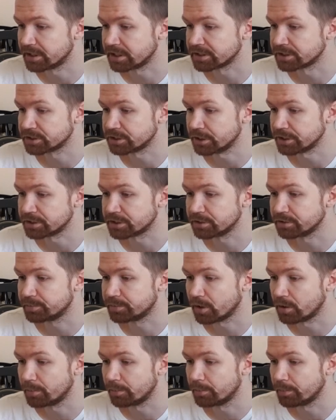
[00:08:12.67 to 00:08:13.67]
and started
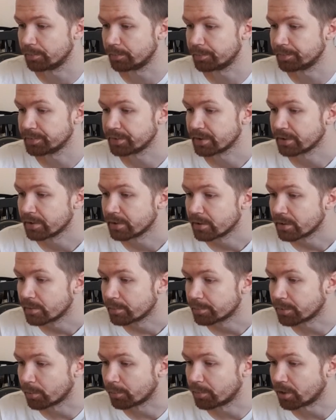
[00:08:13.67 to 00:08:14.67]

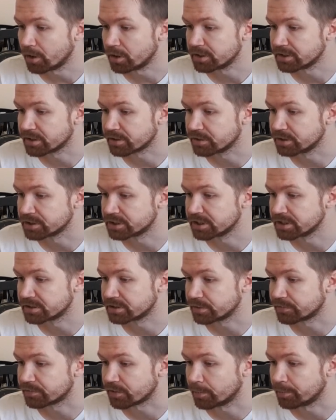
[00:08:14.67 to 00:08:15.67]
bombarding the
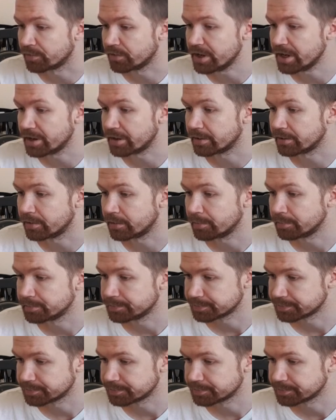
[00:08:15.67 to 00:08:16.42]
city from there.